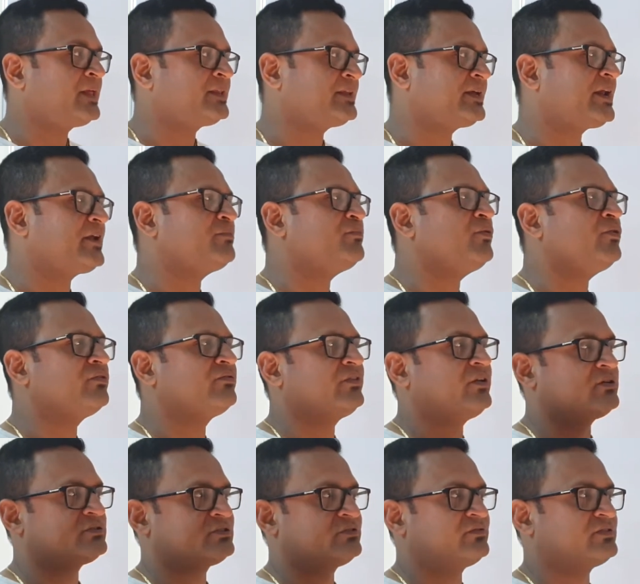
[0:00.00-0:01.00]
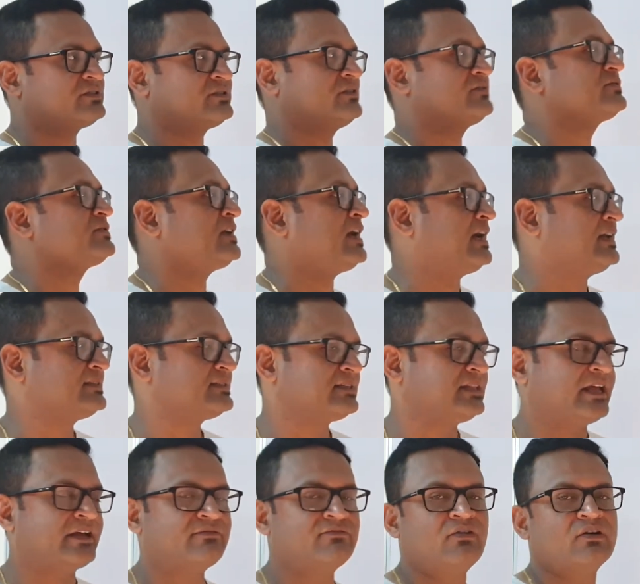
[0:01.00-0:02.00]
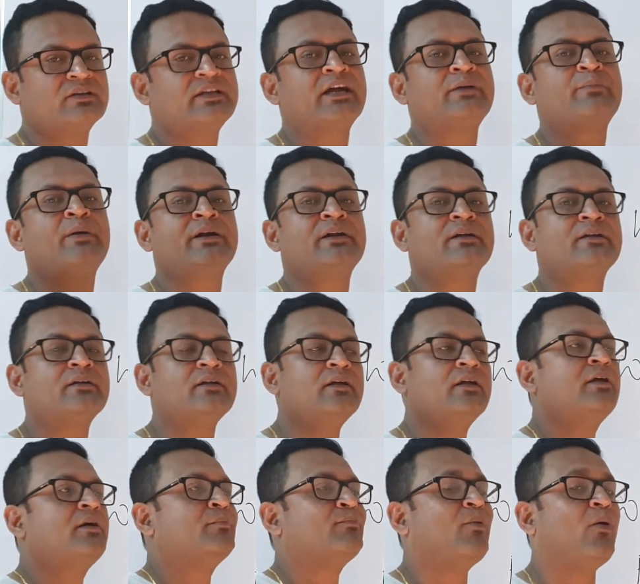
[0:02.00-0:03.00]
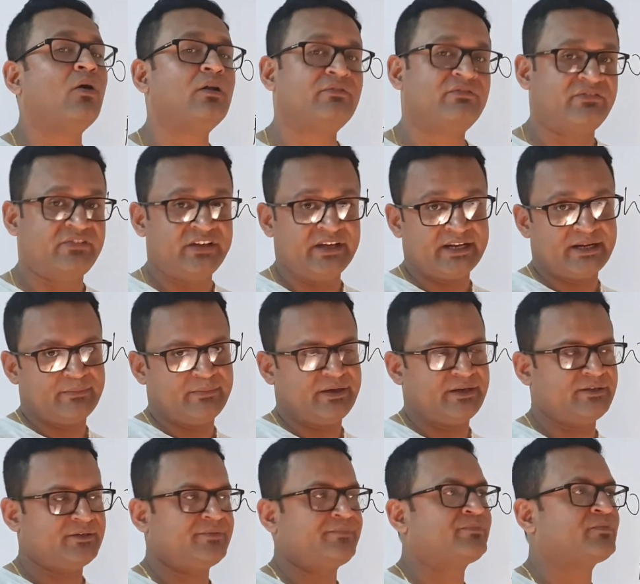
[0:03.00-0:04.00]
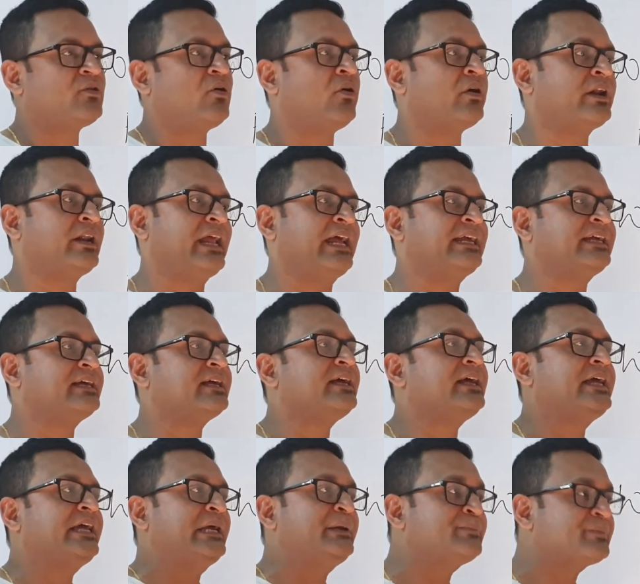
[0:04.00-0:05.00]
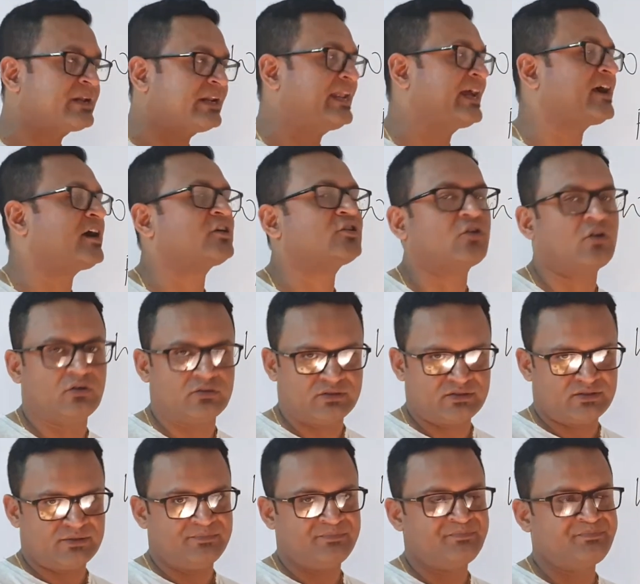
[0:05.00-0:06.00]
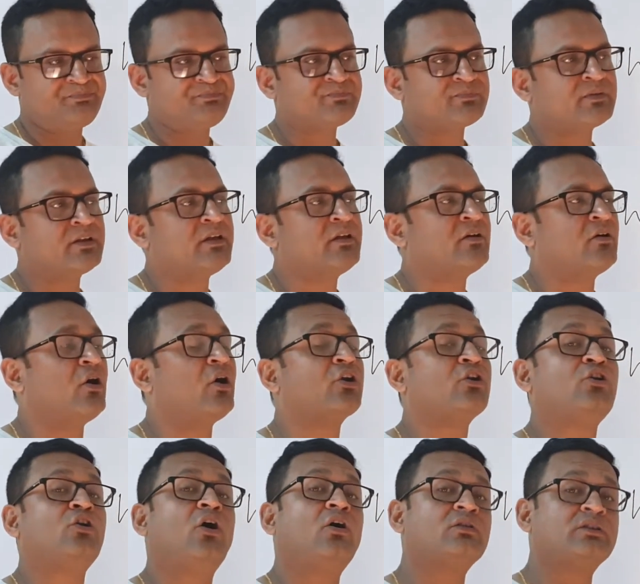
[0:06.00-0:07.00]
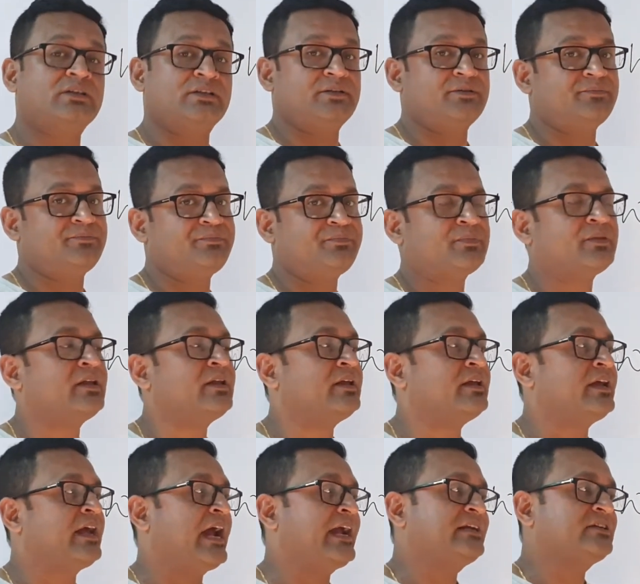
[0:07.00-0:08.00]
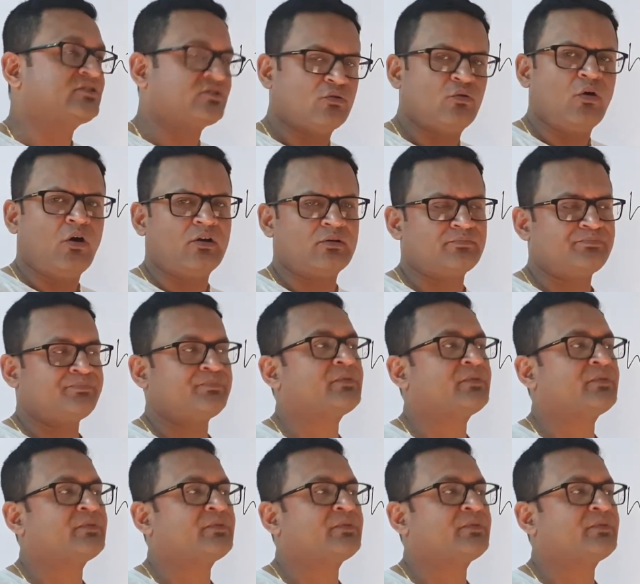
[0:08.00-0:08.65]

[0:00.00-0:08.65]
There are more philosophers of science, like for that matter Paul Feyerabend, or like Imre Lakatos, or Laudon, and so on.